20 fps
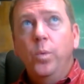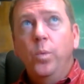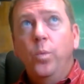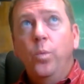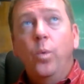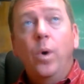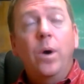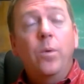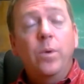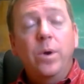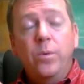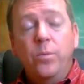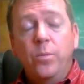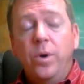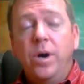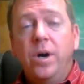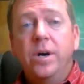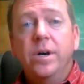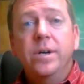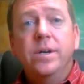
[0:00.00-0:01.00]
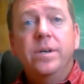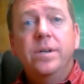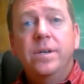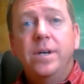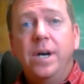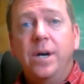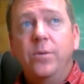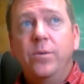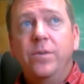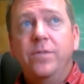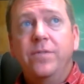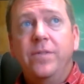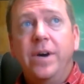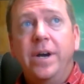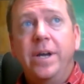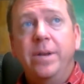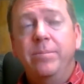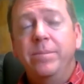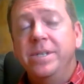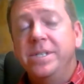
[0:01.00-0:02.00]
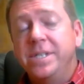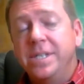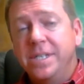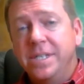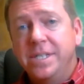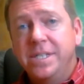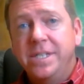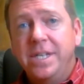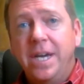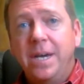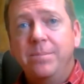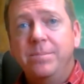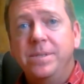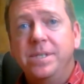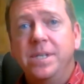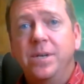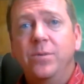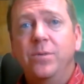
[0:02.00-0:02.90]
what went wrong. I would find missing steps.